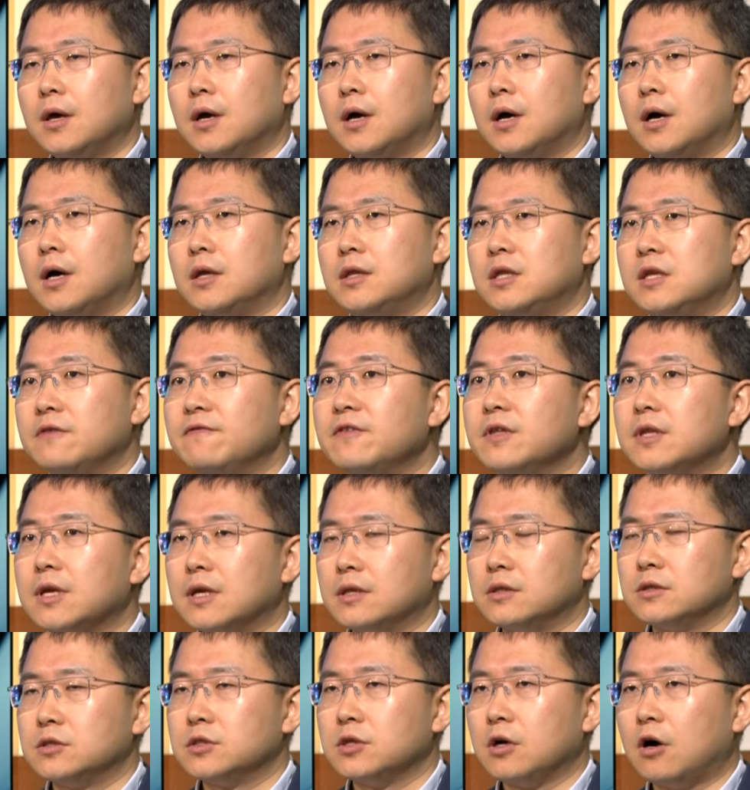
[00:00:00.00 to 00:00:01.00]

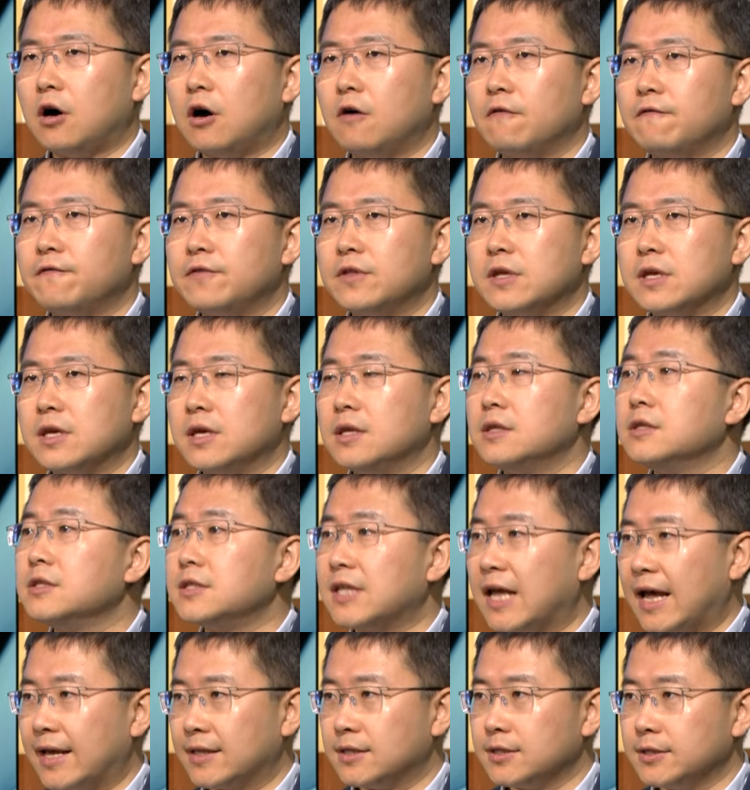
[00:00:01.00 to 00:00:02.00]
dividend of the
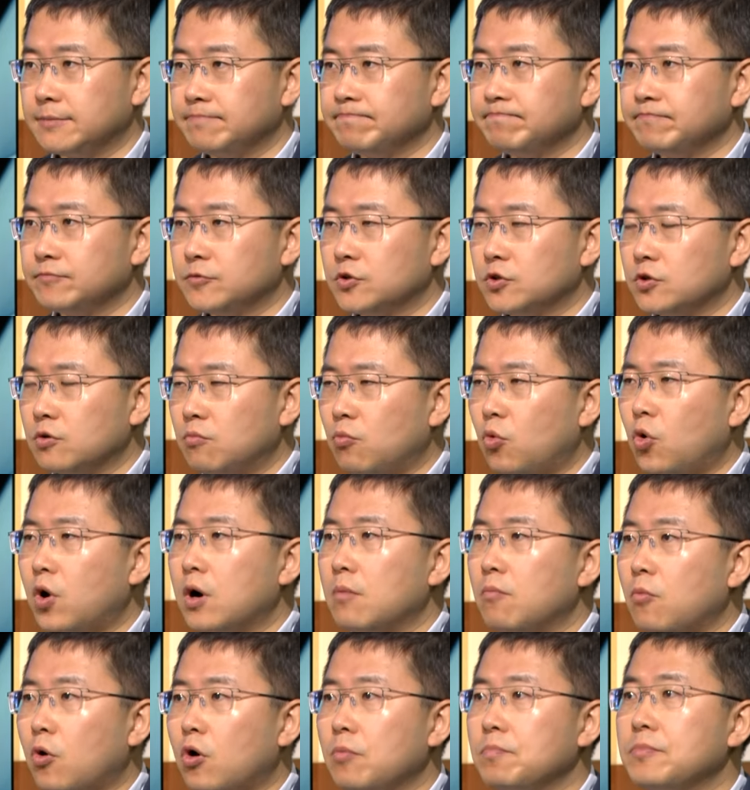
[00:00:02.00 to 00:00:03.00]
internet. So more
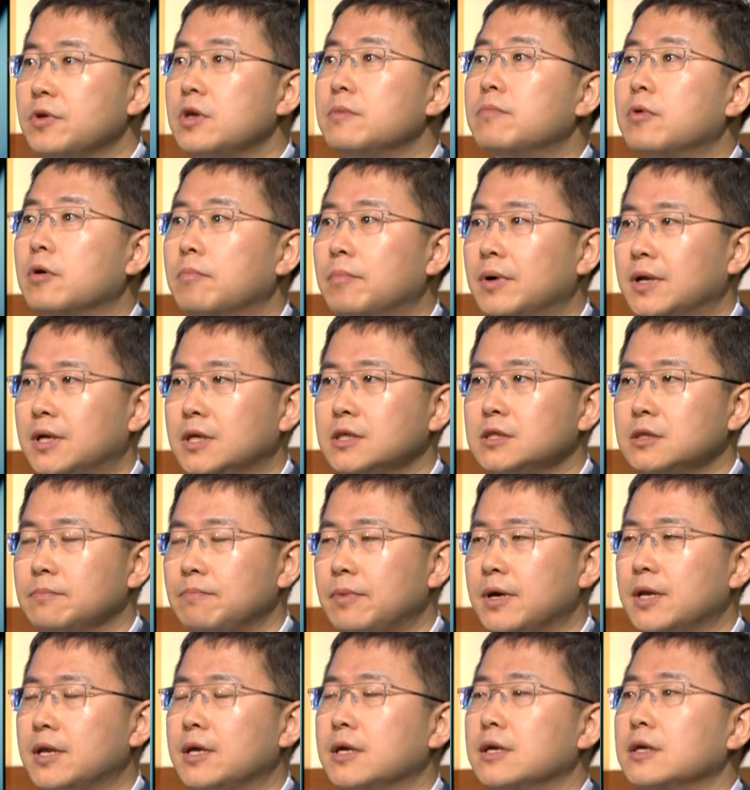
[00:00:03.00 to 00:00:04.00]
and more people
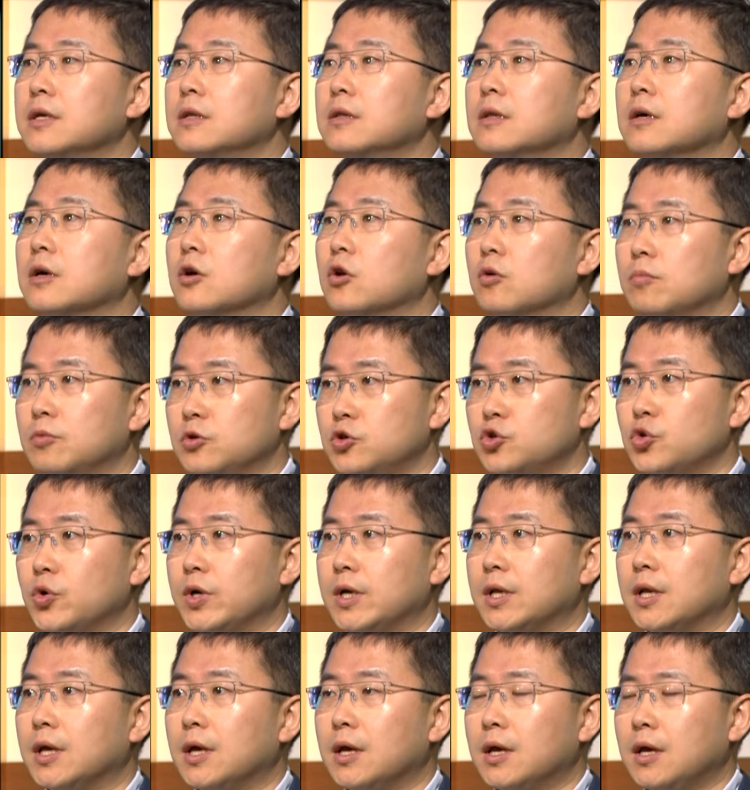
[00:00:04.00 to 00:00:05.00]
participating in the global
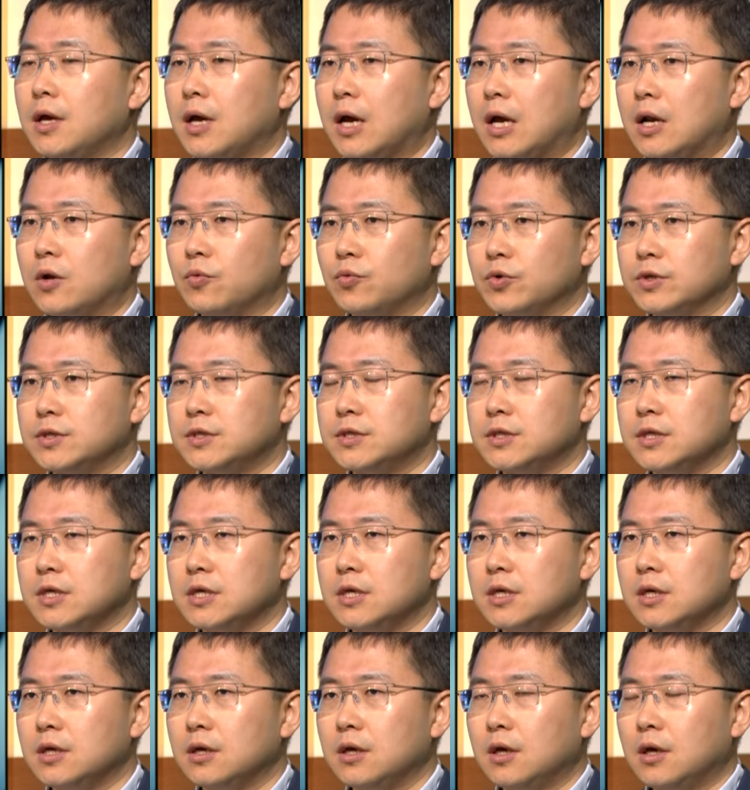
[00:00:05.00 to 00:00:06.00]
trade, and we
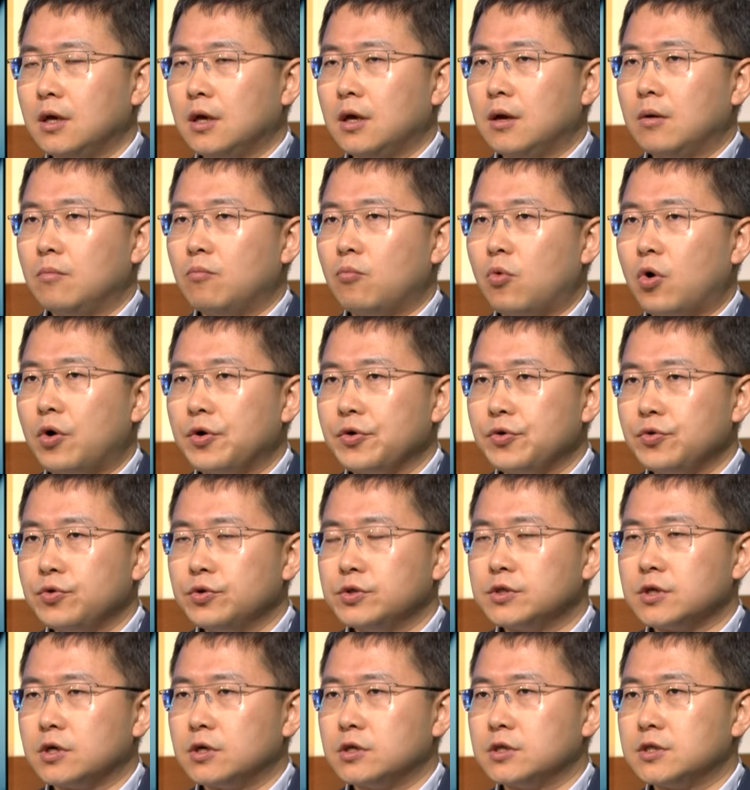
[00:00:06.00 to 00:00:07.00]
see more
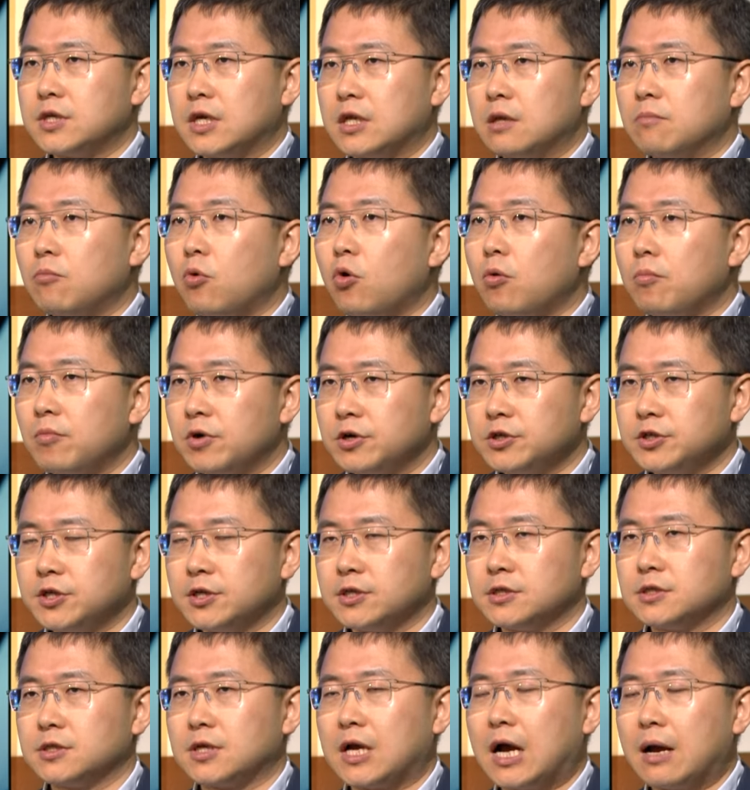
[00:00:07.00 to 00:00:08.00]
users and more
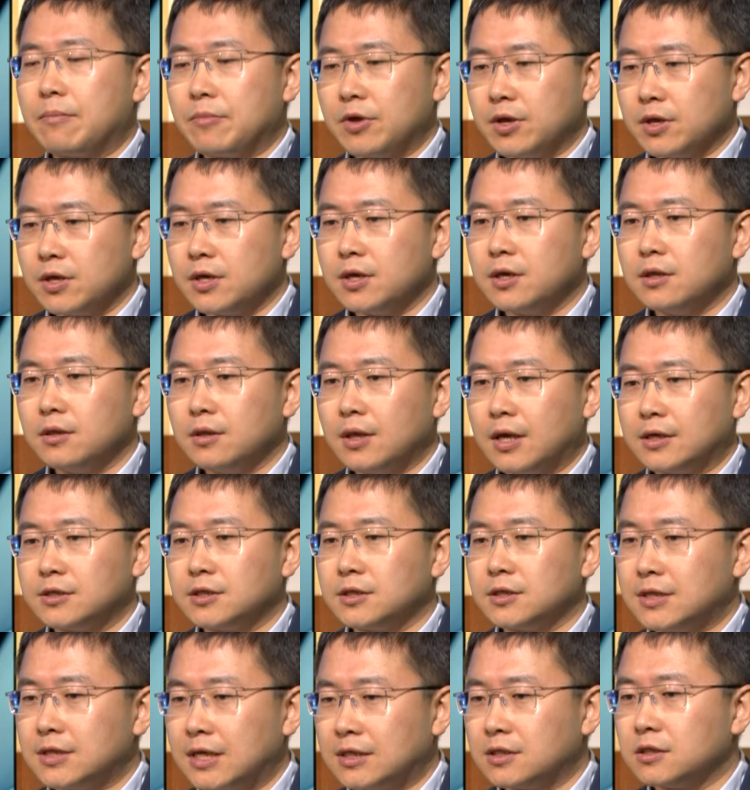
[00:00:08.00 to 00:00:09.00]
merchants coming in. I
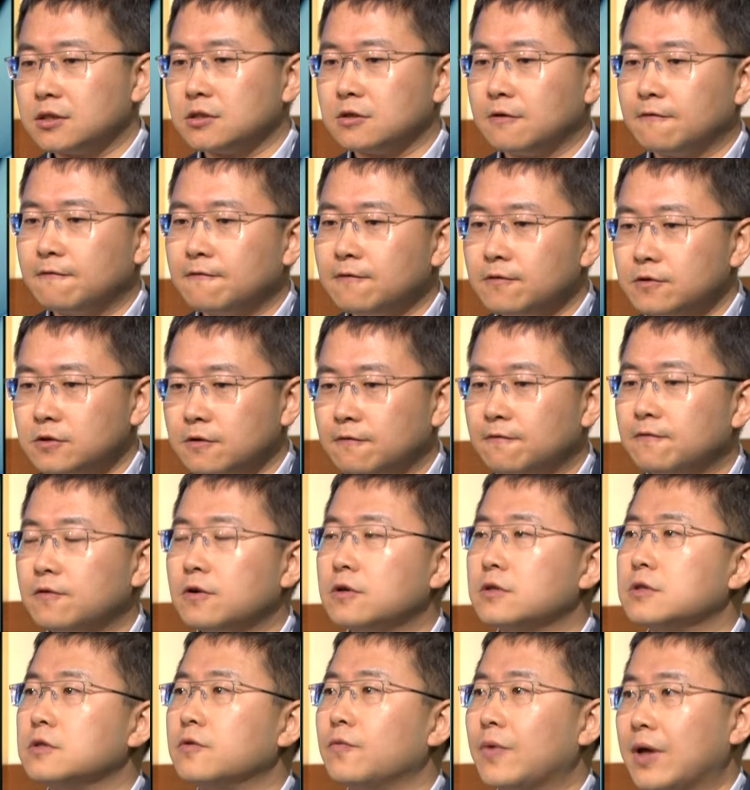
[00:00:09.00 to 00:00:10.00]
think the
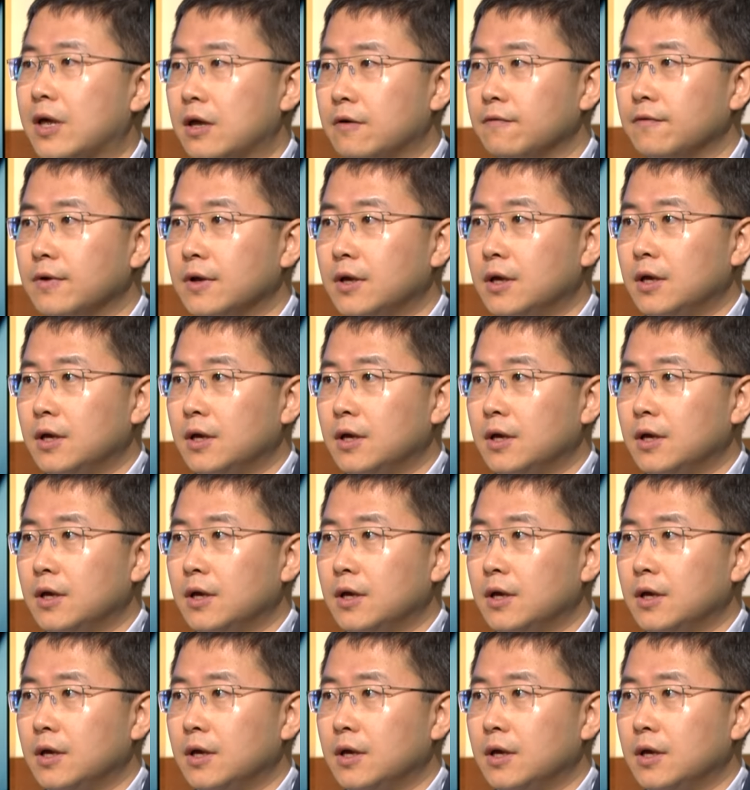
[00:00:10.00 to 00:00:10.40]
first wave.